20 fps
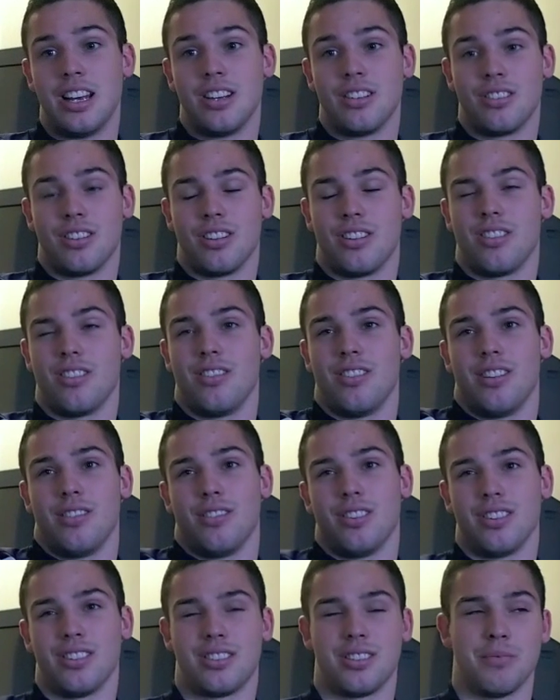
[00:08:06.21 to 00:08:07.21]
So I don't really
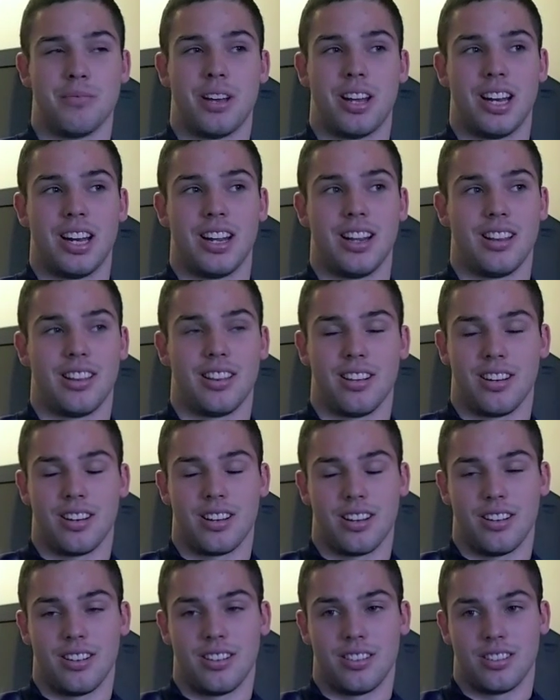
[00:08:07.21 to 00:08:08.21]
want to cement anything
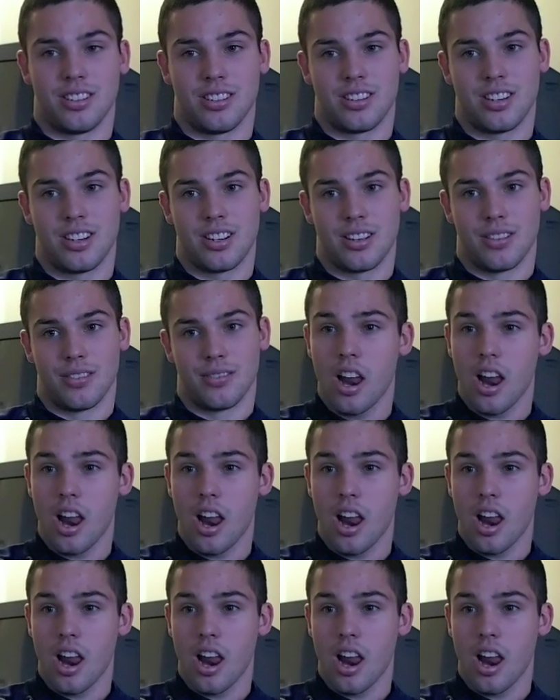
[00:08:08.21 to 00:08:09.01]
down just yet. Do